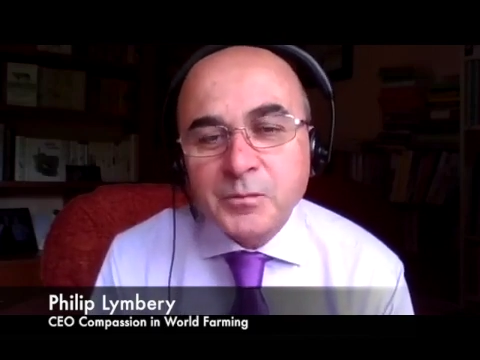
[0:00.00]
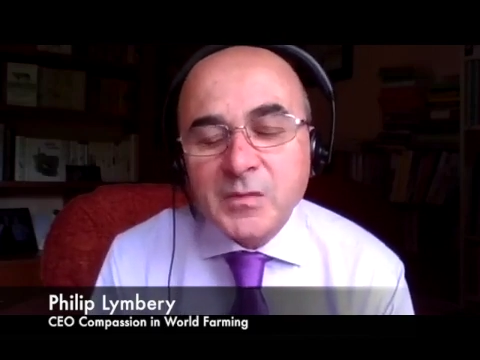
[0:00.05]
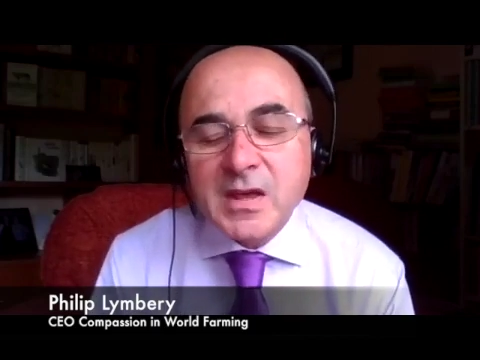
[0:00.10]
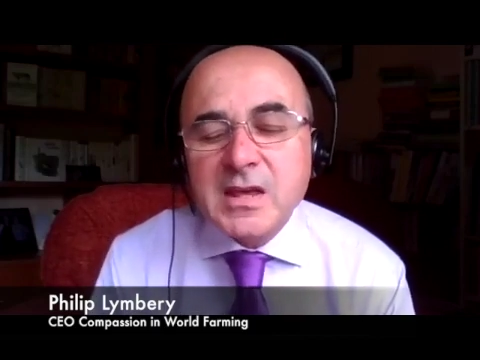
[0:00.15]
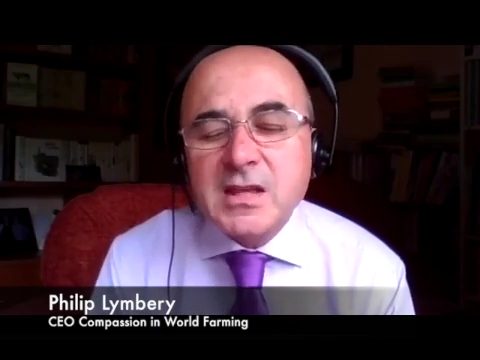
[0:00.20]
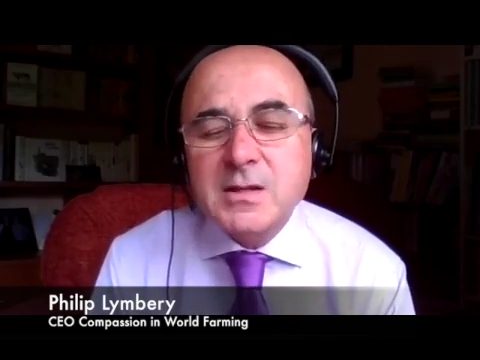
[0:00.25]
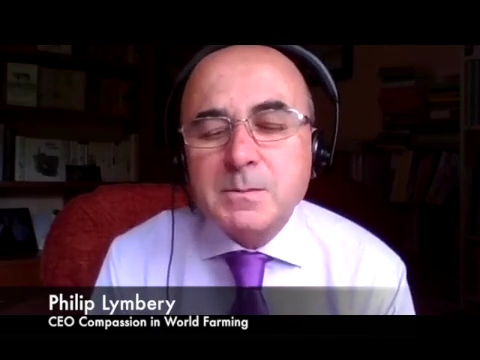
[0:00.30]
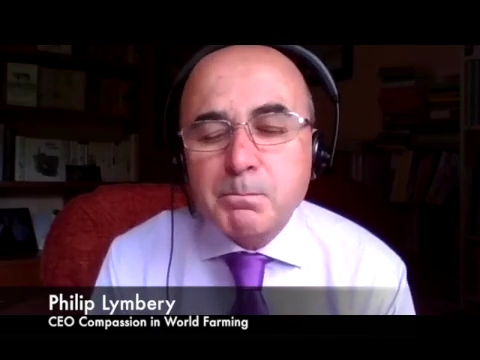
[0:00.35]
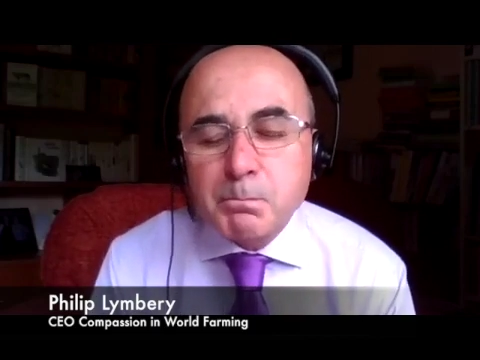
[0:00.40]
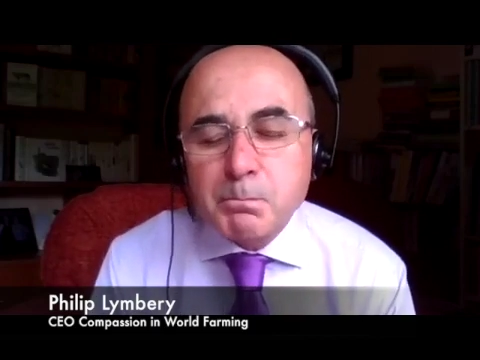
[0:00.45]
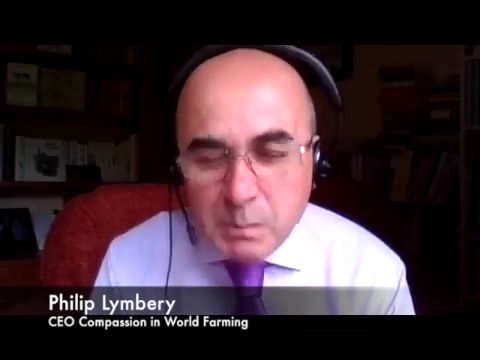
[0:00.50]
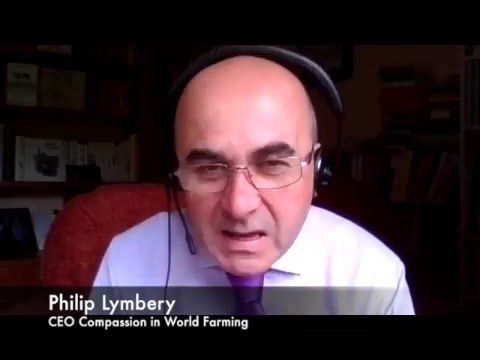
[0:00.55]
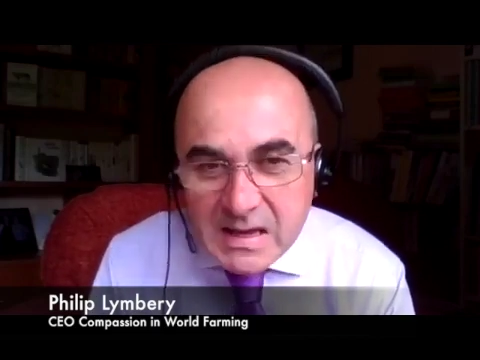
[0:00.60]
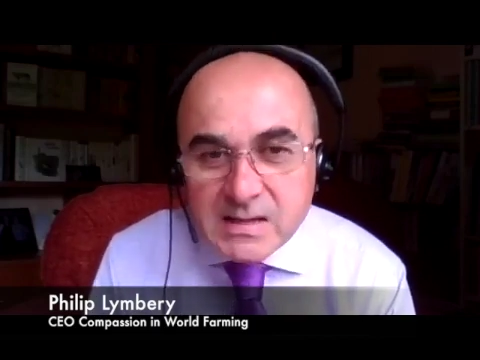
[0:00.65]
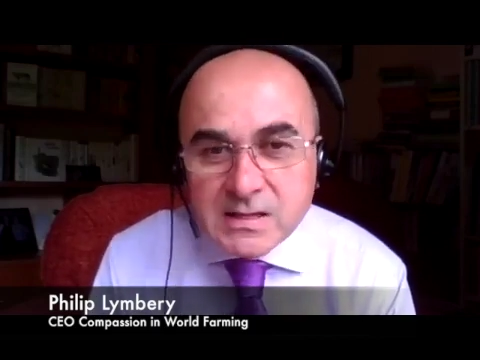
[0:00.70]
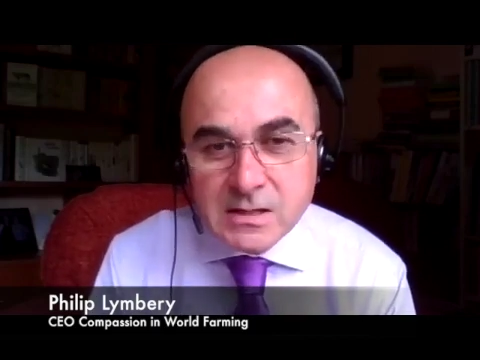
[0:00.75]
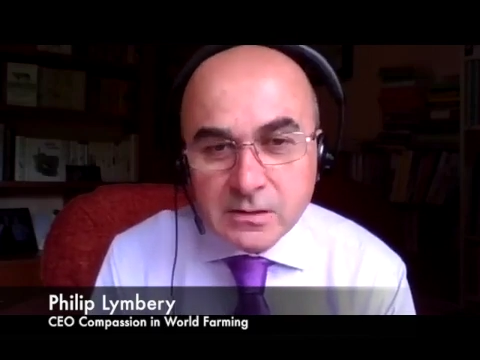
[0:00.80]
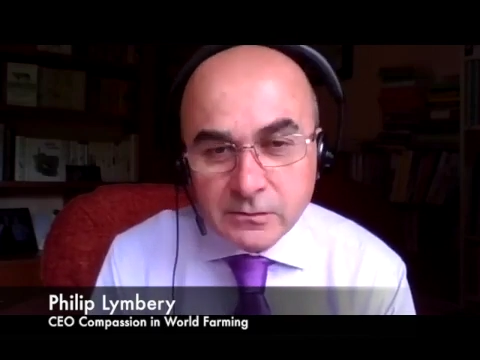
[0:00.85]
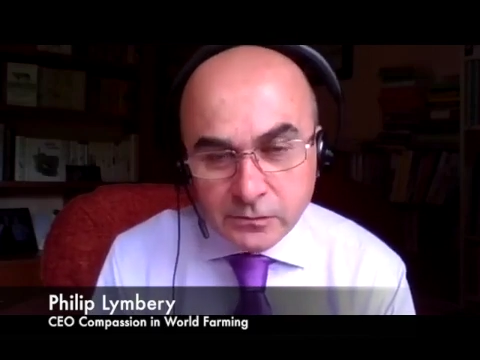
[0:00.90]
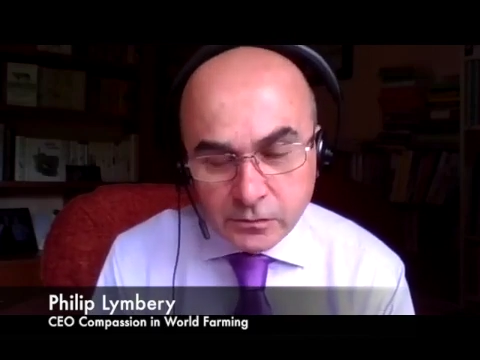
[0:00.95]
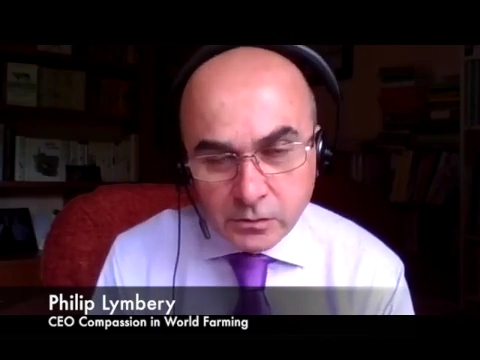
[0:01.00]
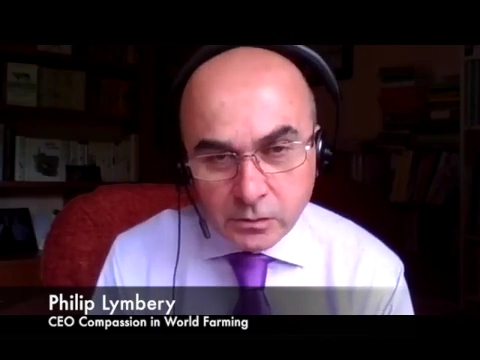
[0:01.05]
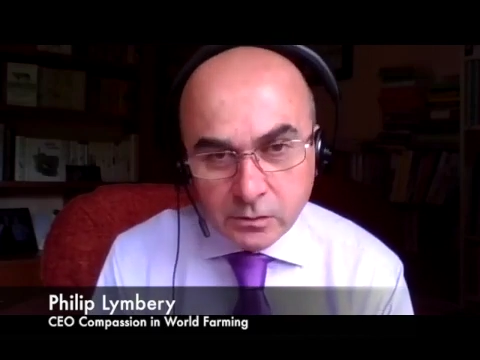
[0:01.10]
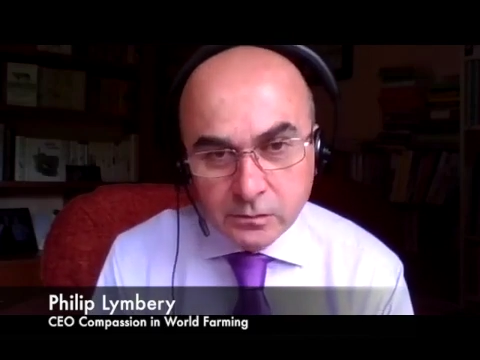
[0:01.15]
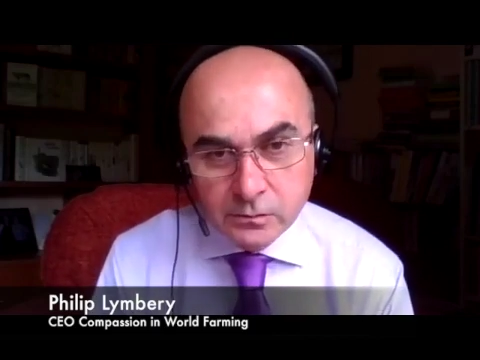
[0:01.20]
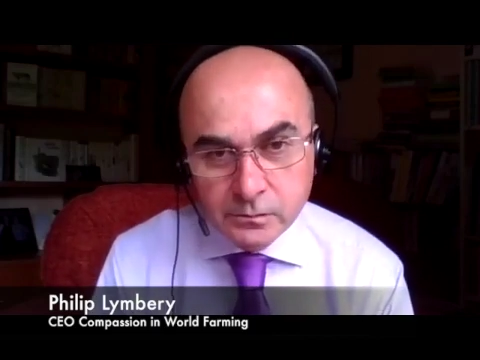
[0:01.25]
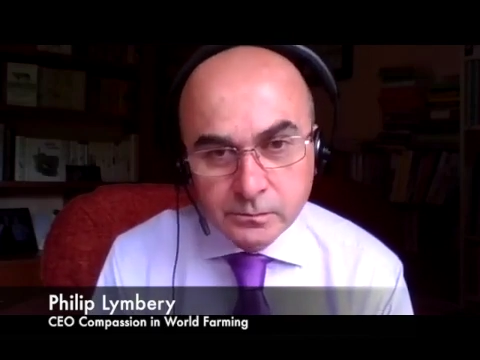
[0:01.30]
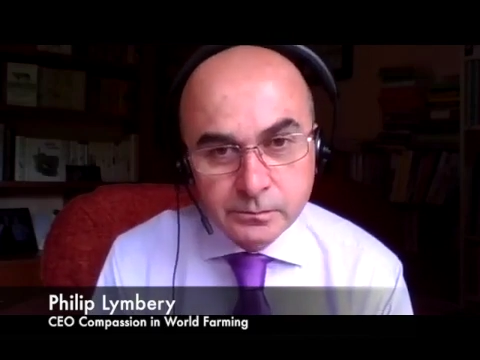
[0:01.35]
is pitiful,